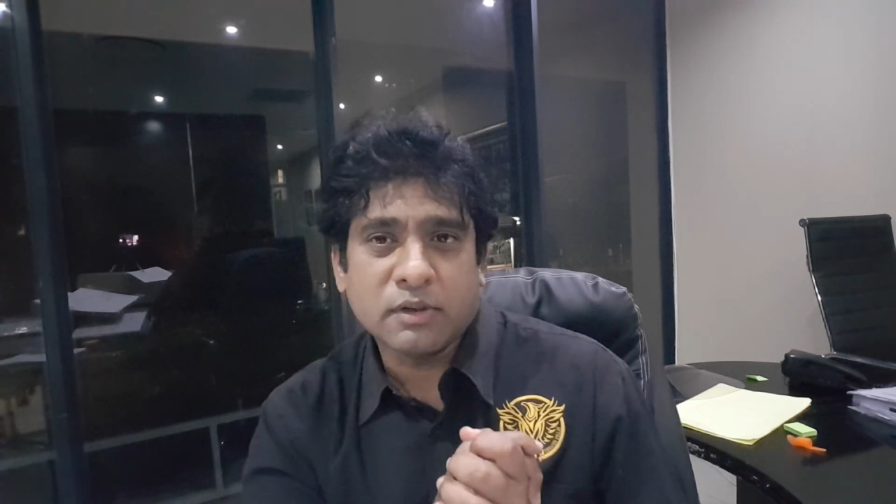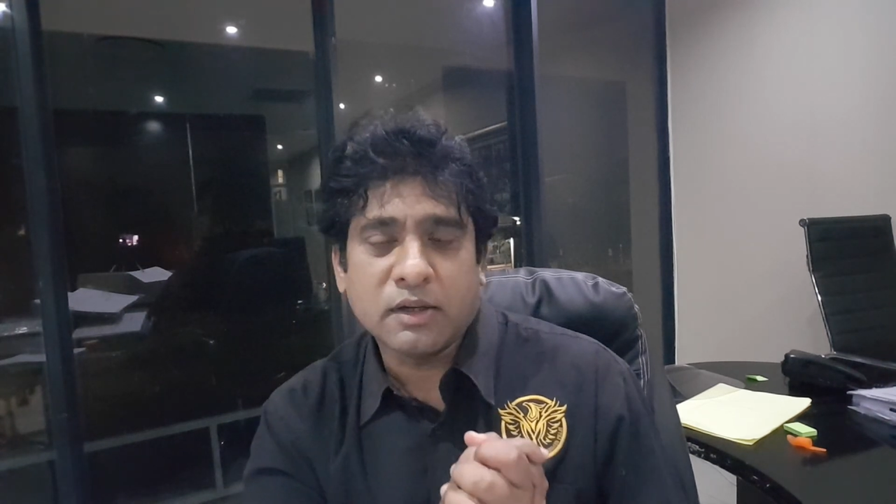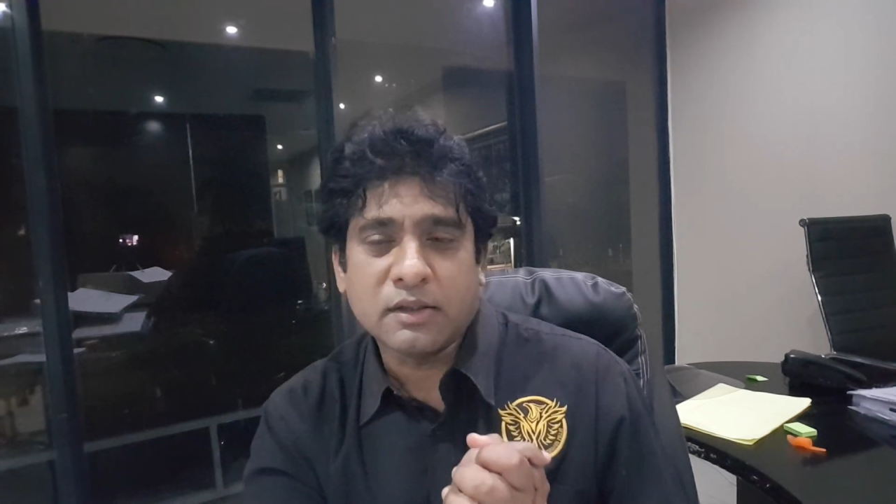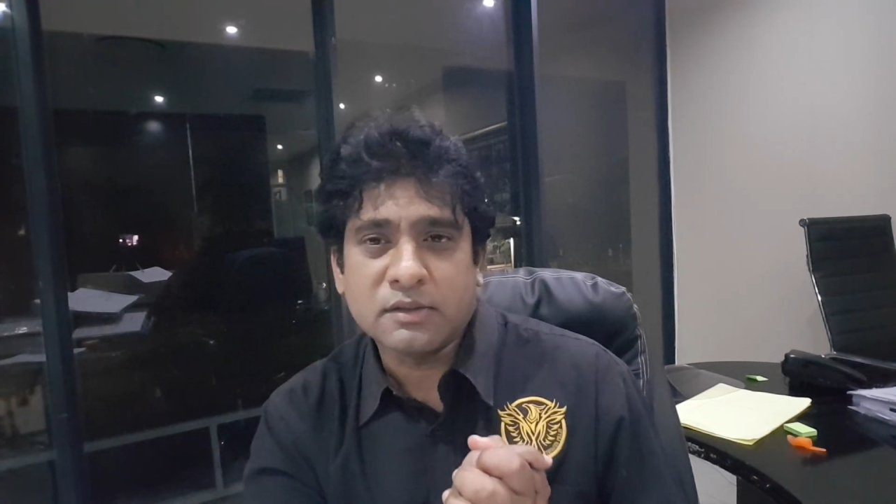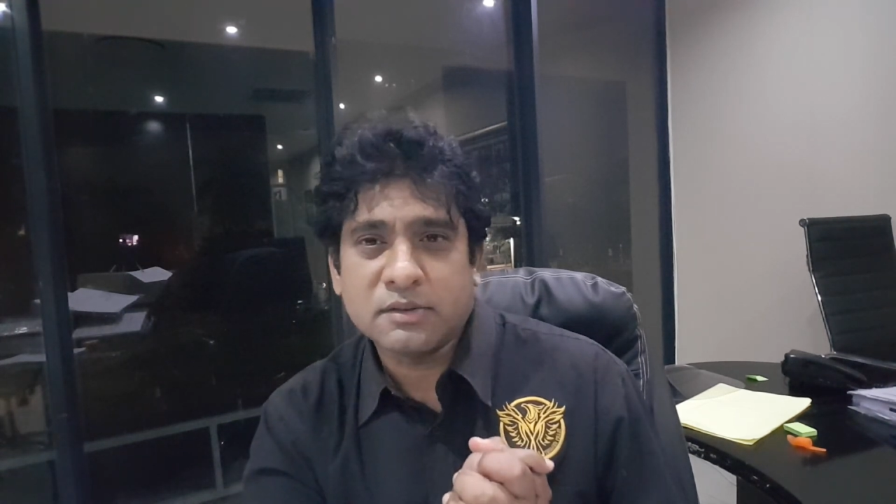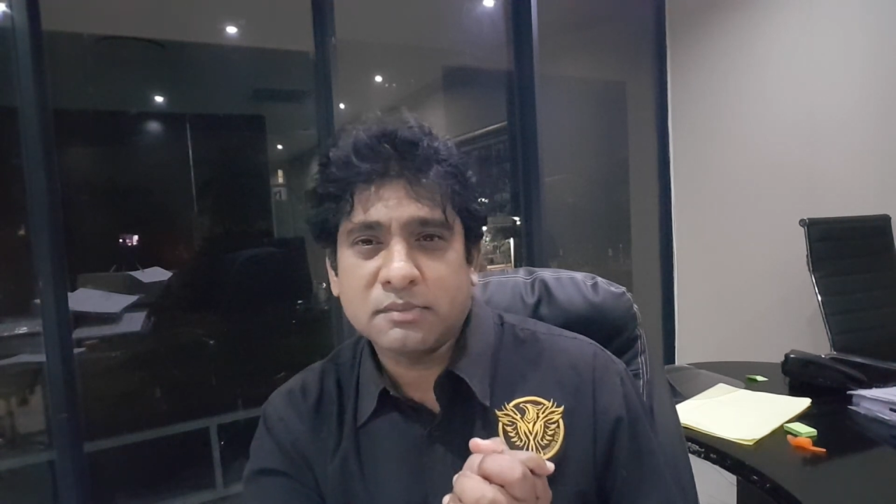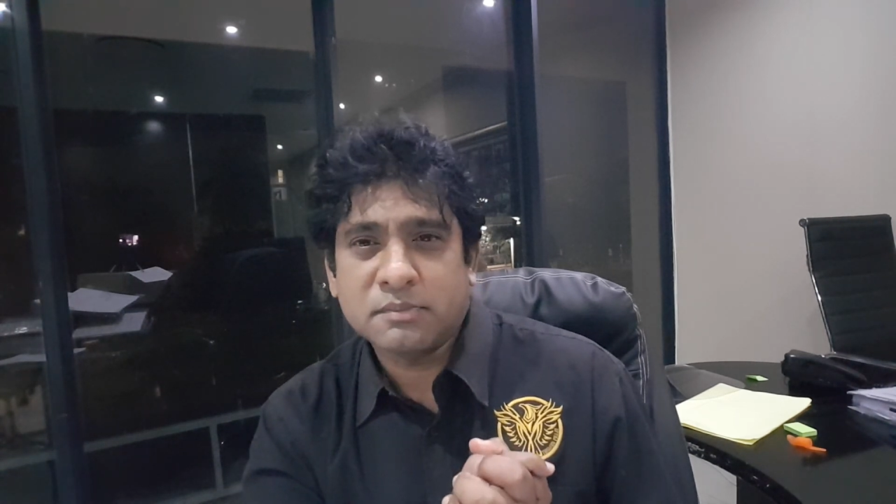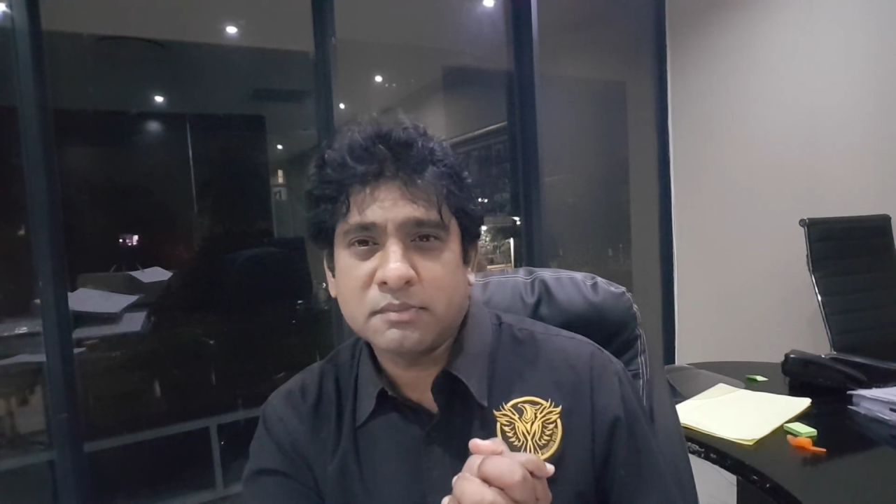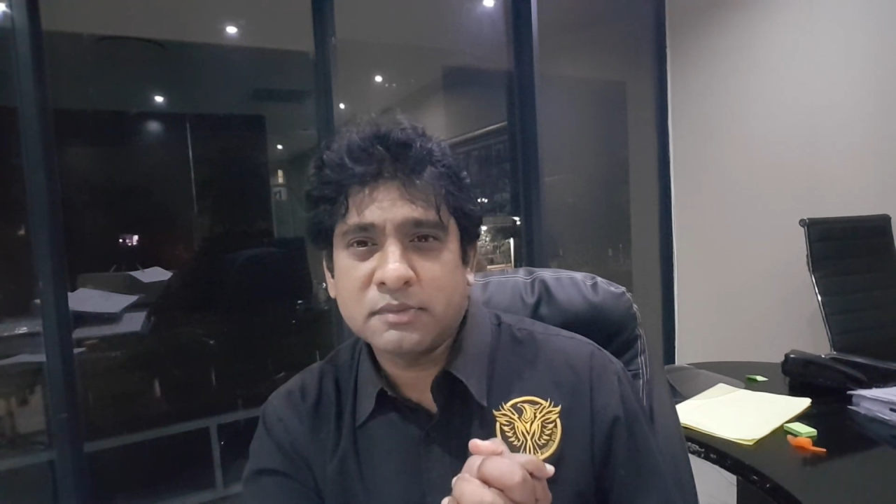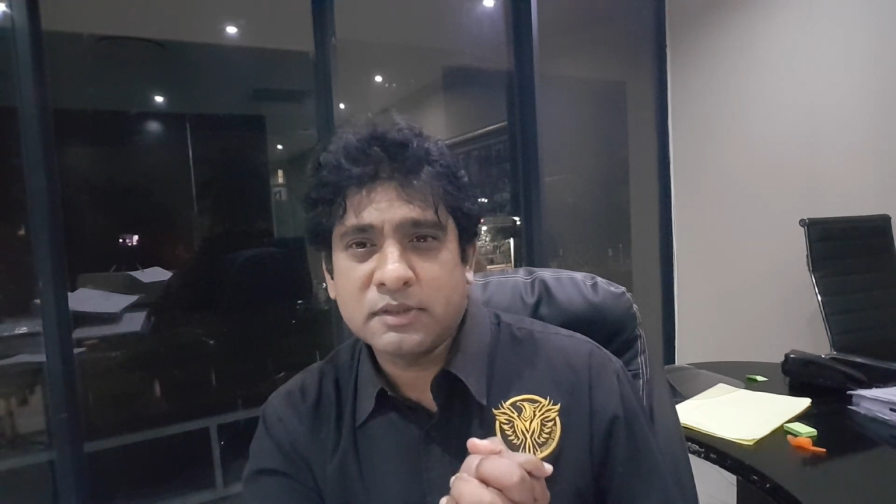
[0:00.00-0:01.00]
and
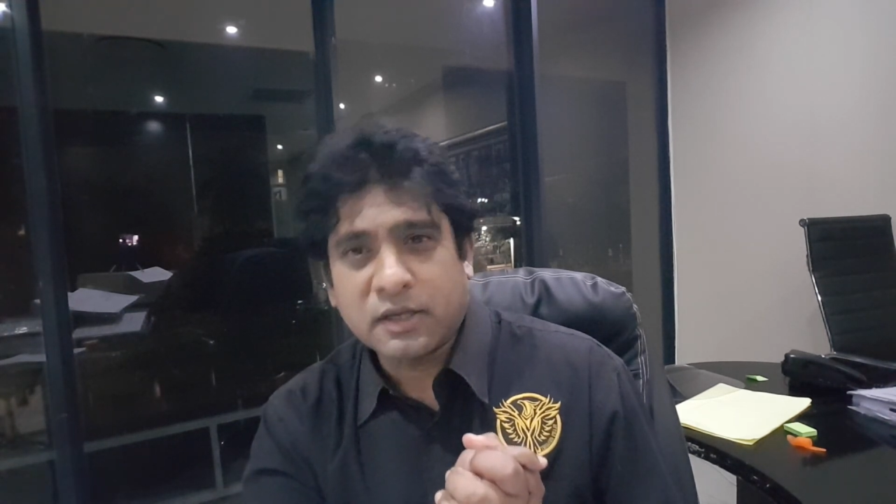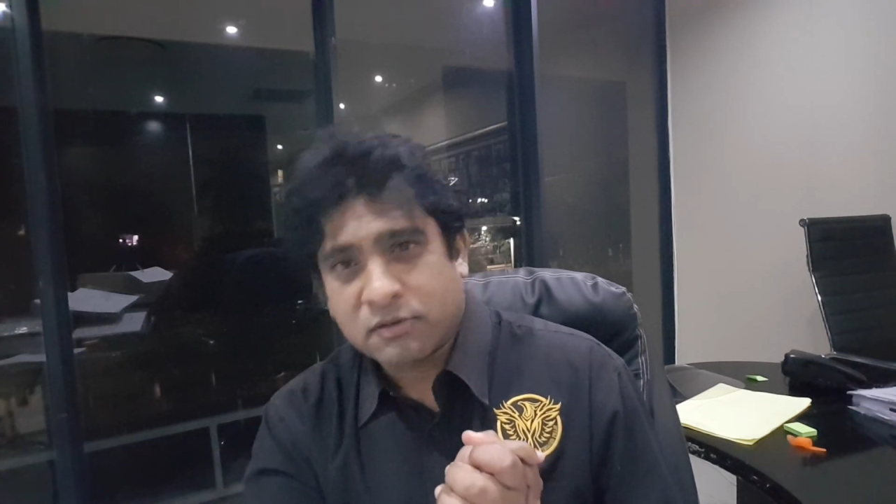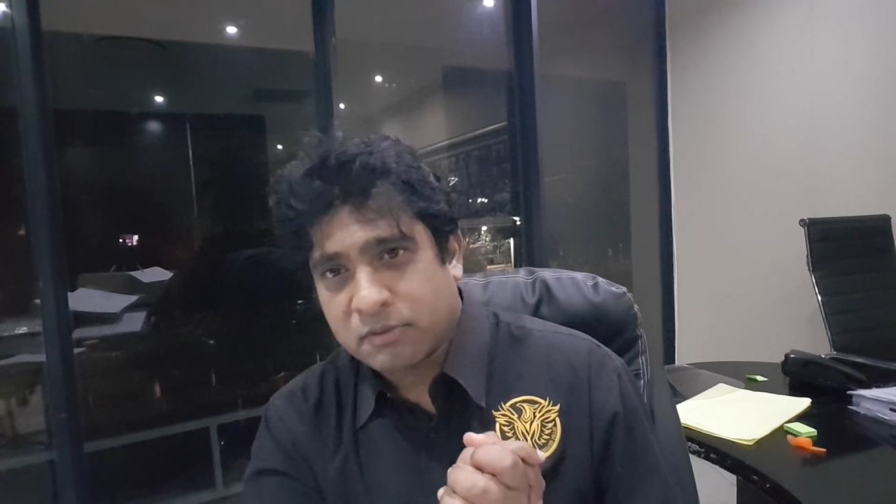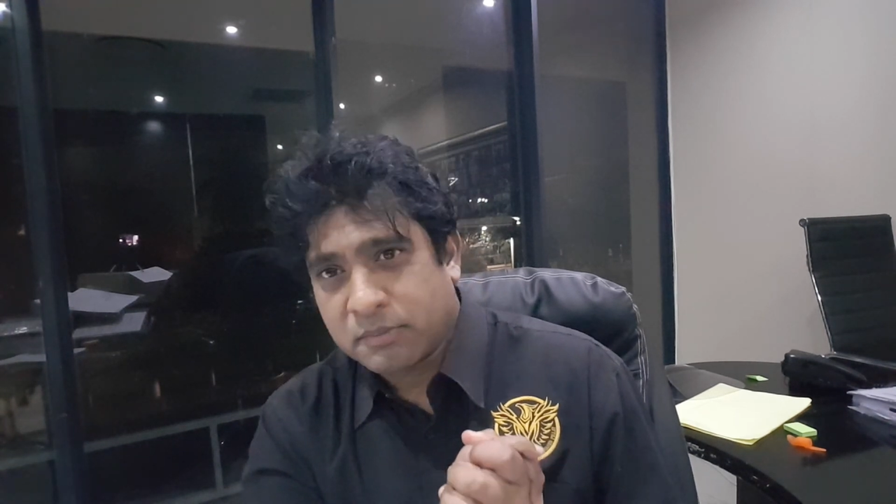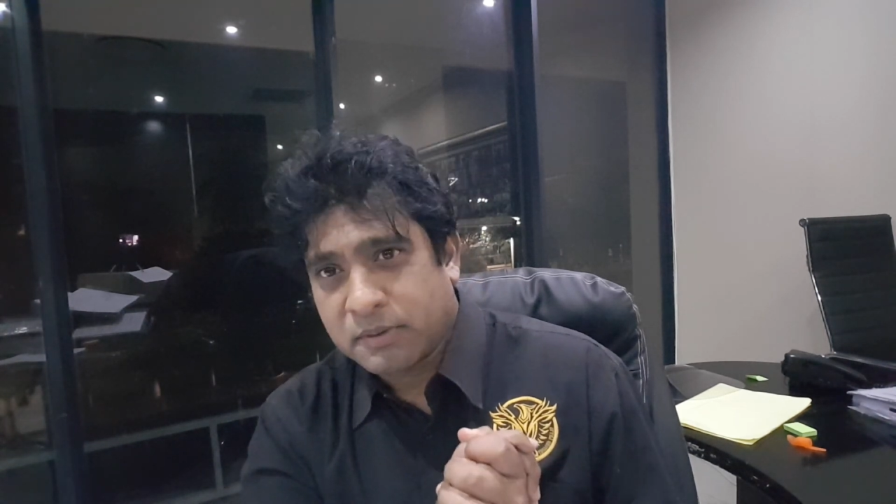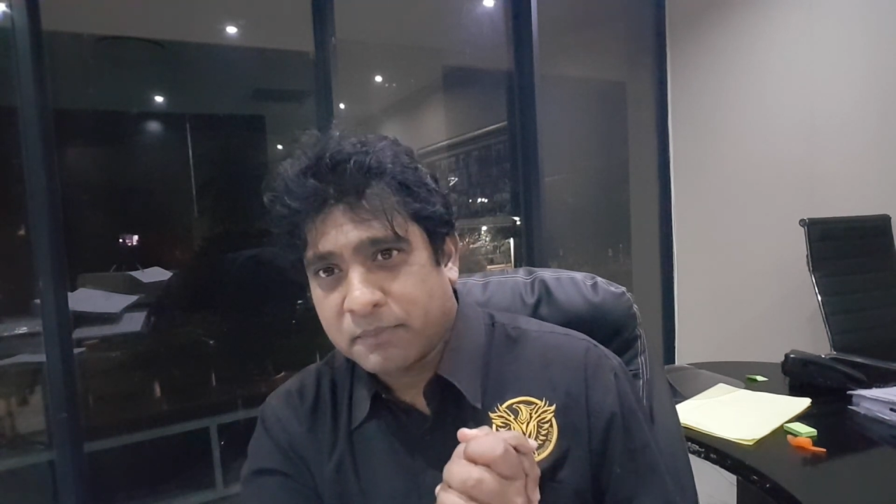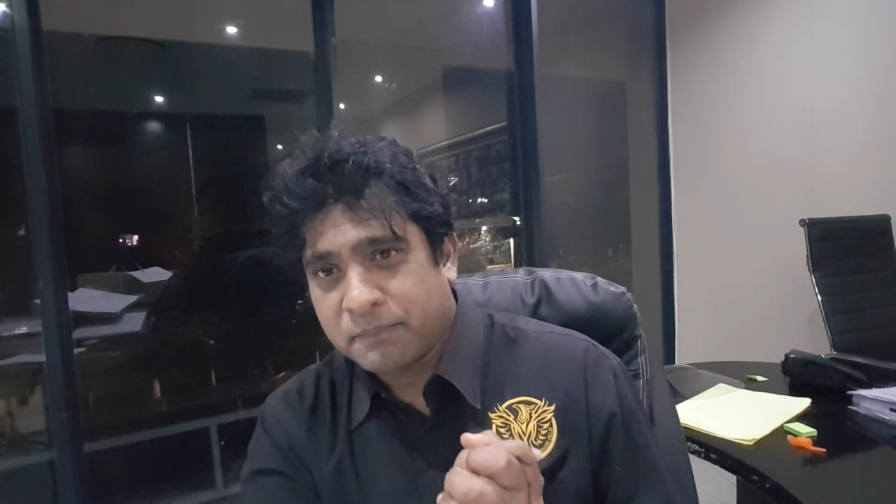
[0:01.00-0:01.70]
take it from there.